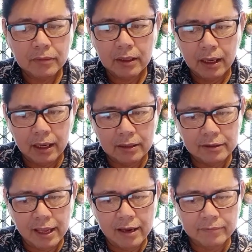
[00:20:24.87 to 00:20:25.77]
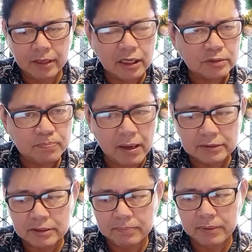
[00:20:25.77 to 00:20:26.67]
and they have the
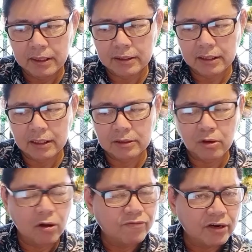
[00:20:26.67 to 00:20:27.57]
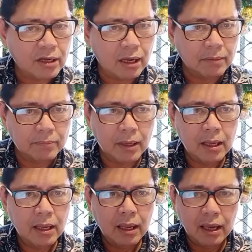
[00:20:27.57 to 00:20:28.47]
responsibility to overcome
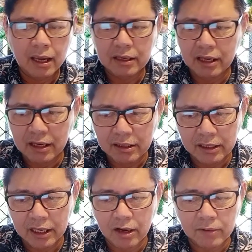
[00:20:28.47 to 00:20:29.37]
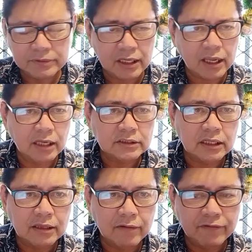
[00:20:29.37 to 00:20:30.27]
any learning obstacles and
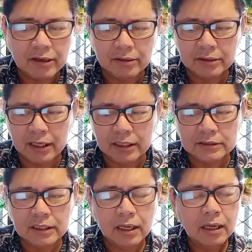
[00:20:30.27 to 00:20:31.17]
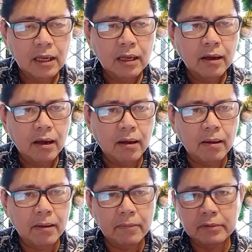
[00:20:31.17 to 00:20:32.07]
difficulties
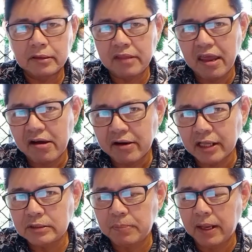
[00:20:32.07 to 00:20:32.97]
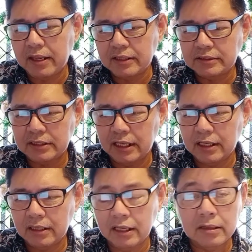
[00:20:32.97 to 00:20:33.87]
that they are experiencing
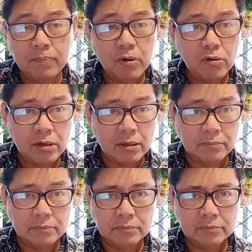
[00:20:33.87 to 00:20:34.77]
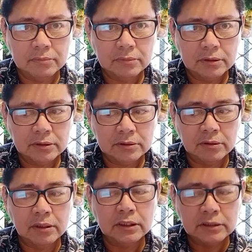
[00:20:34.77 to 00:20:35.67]
in the program. So
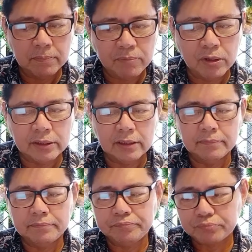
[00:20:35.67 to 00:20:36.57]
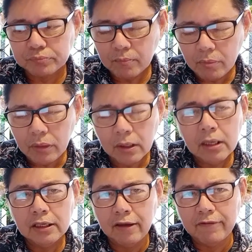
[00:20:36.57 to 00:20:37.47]
it is important,
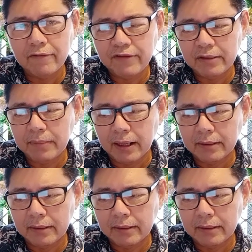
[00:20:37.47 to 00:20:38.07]
giving feedback.